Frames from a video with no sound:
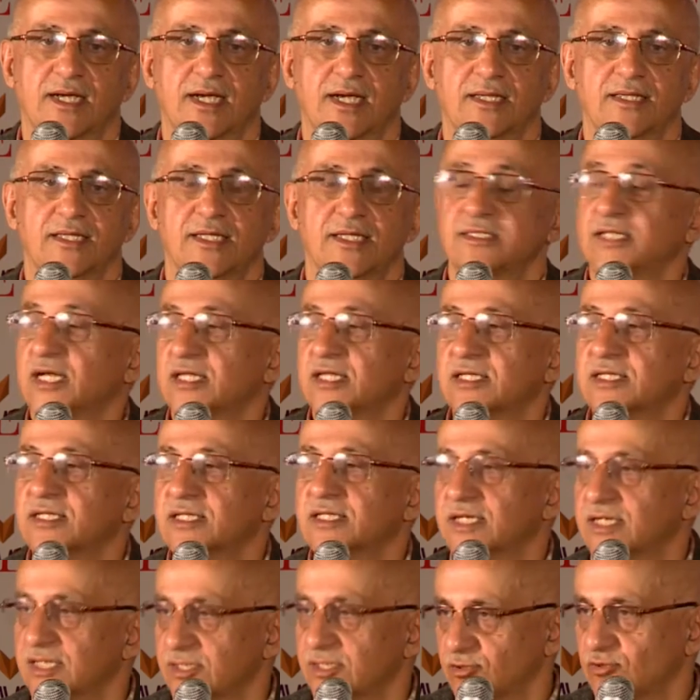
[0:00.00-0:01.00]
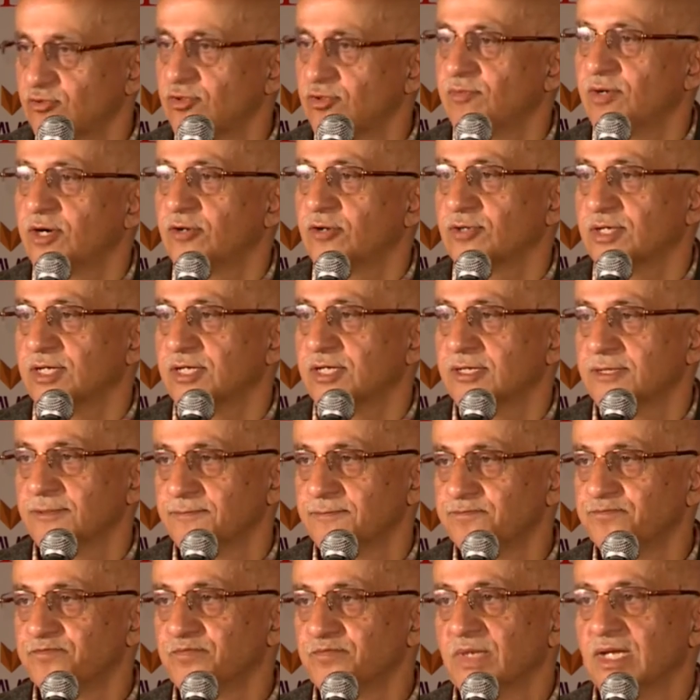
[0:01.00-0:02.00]
and there's nothing they can do about it?
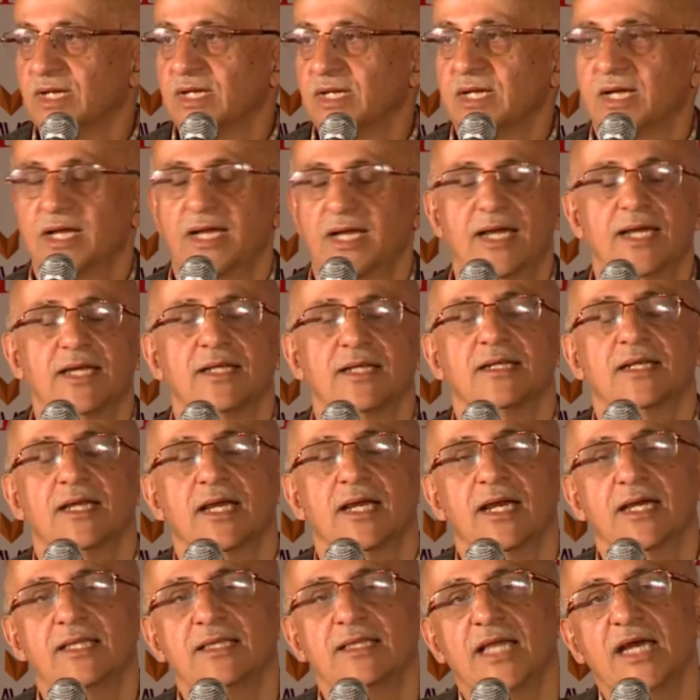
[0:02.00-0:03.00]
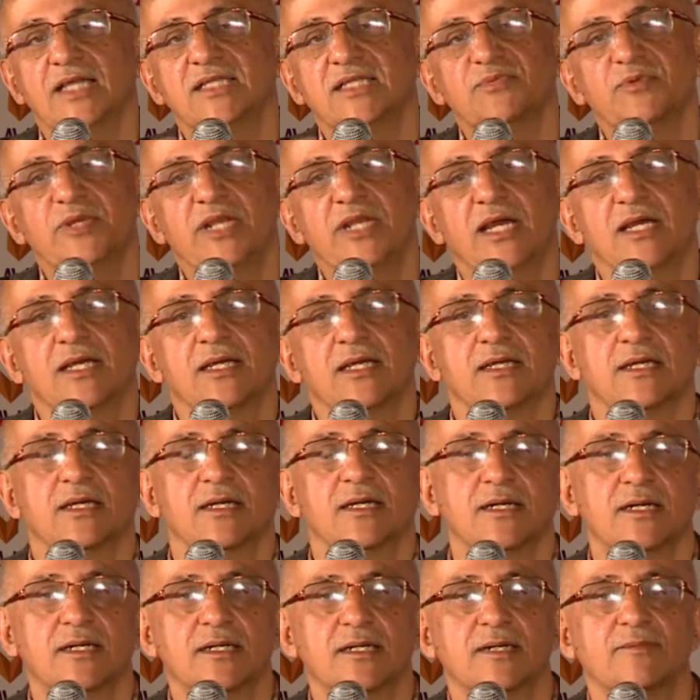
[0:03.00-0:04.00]
And, and that's when I
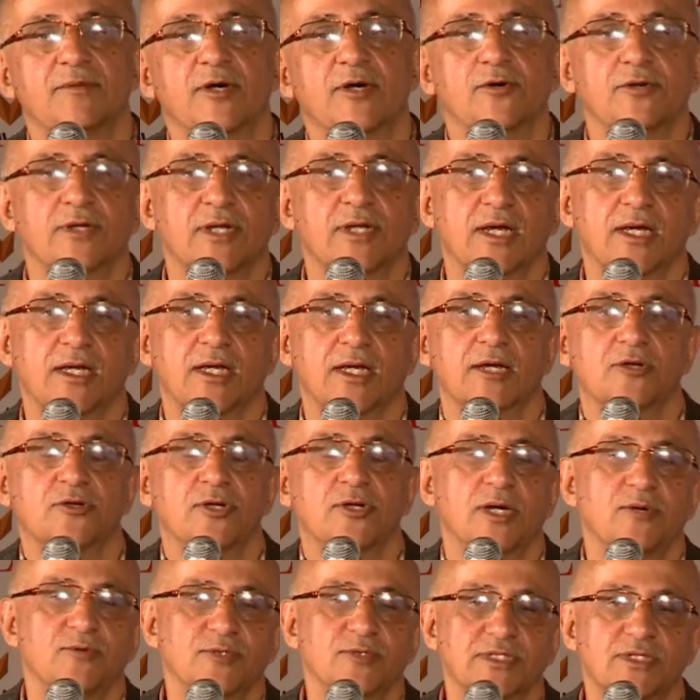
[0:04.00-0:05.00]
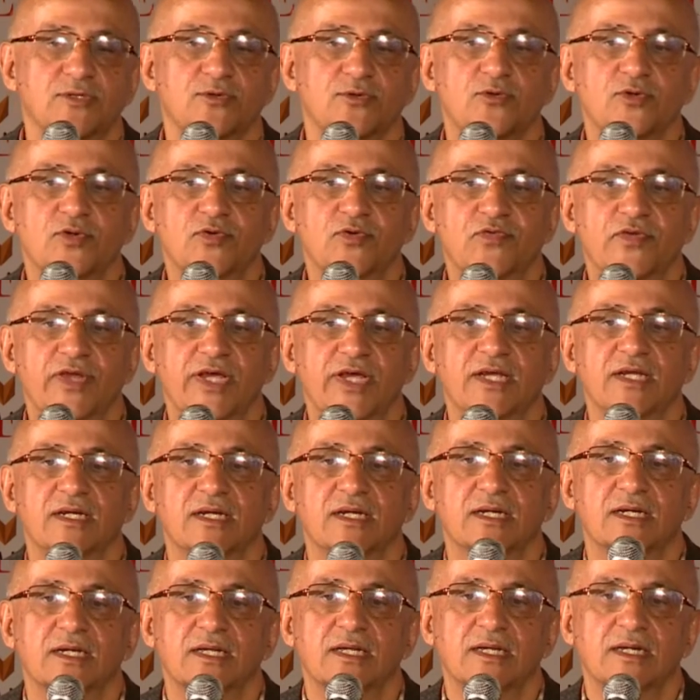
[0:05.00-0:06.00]
heard about, uh, Aruna was an old
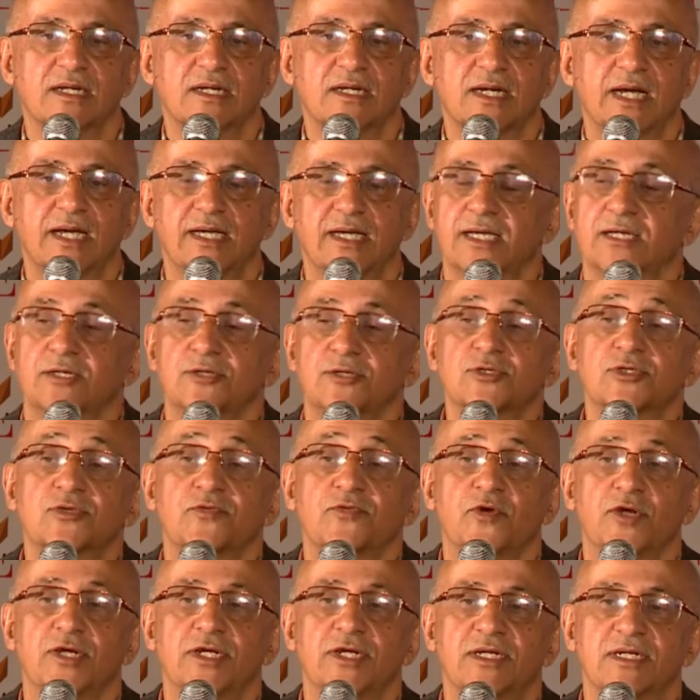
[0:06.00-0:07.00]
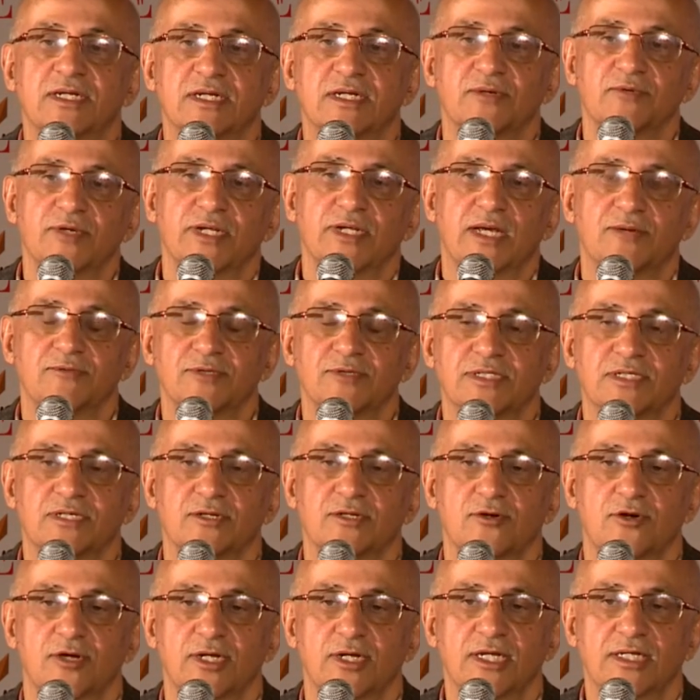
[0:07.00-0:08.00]
friend. Uh, I used to volunteer when I was
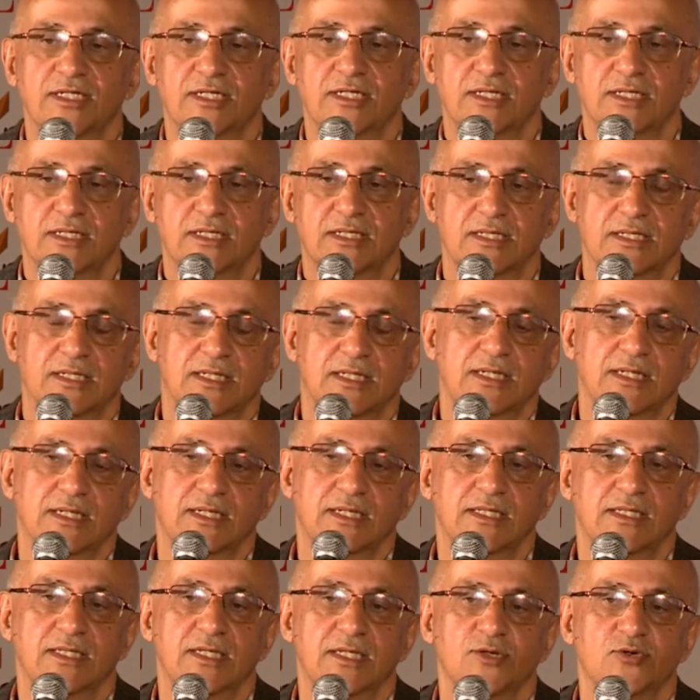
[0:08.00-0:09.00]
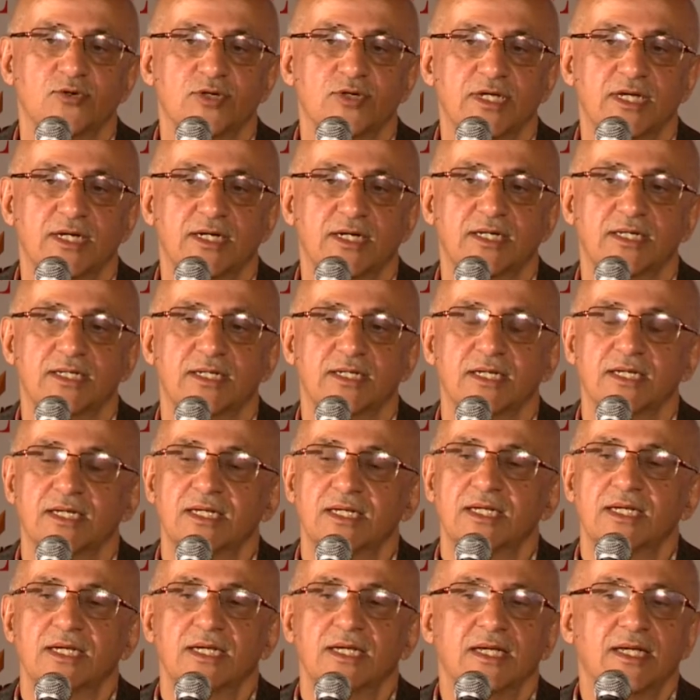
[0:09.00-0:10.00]
in college and in Thelonia, and
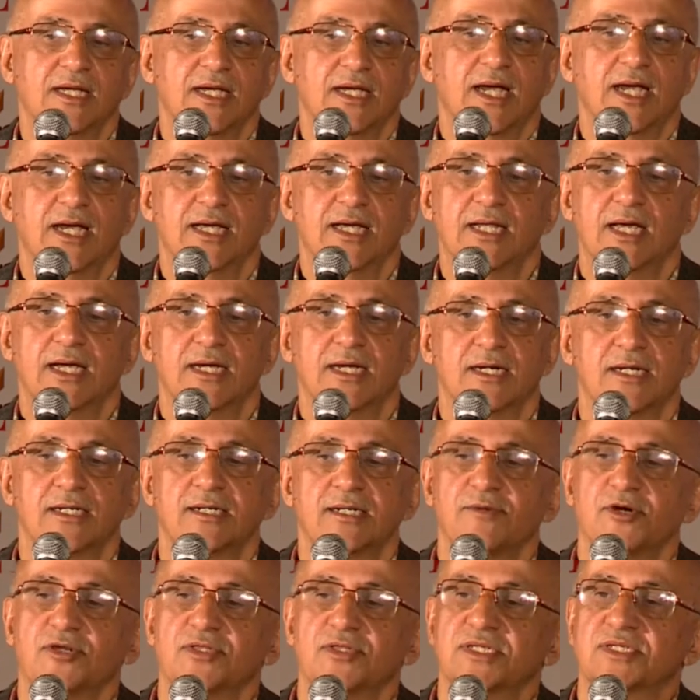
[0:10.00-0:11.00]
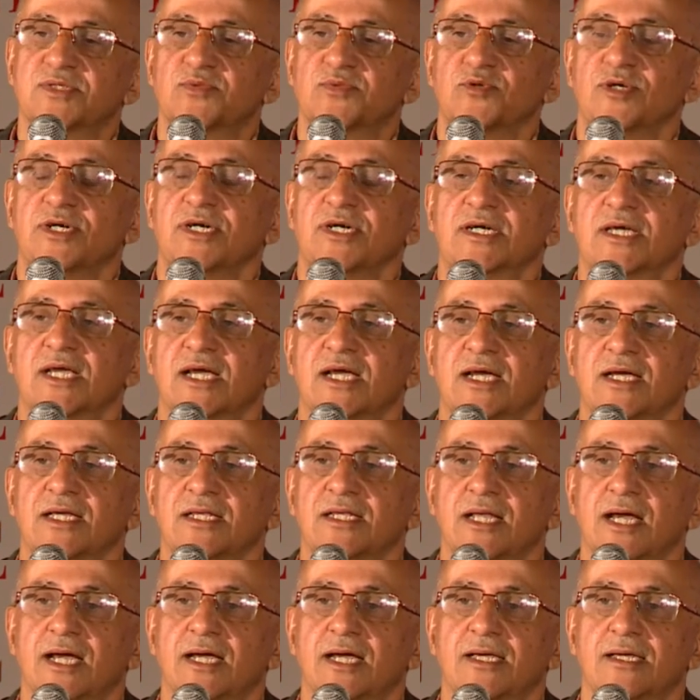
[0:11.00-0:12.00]
And I heard about this work,
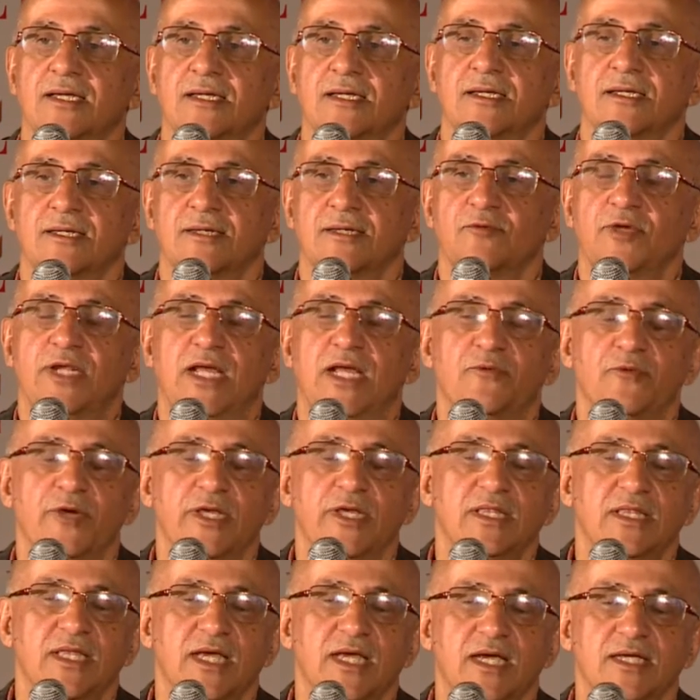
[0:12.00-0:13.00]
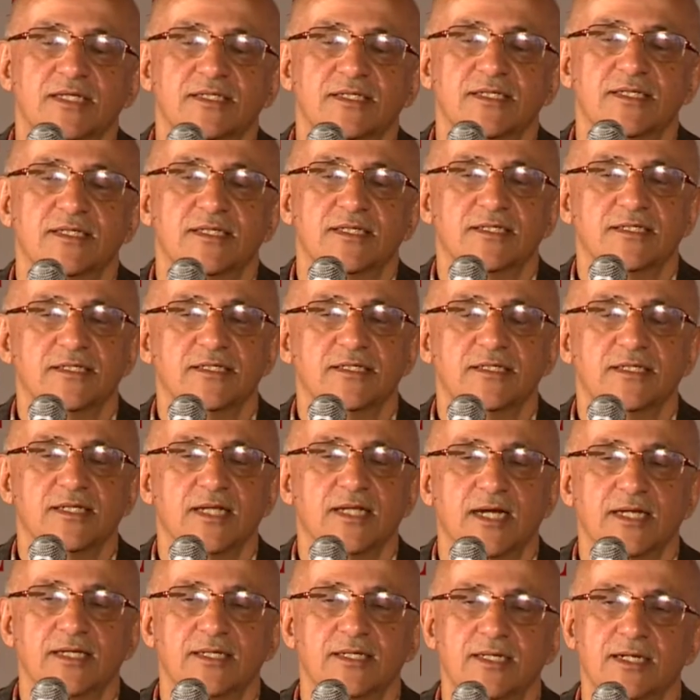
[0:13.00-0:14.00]
and I, when I went there, I said, this is
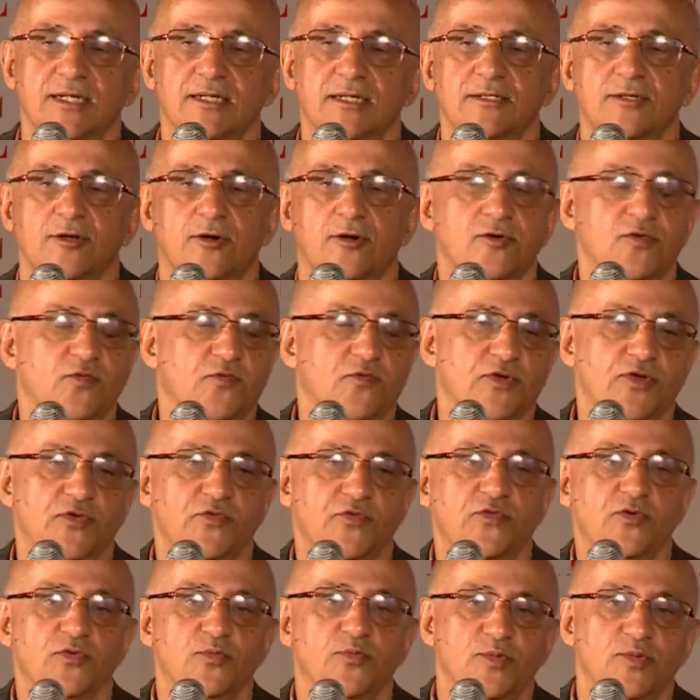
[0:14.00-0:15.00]
an idea not for a few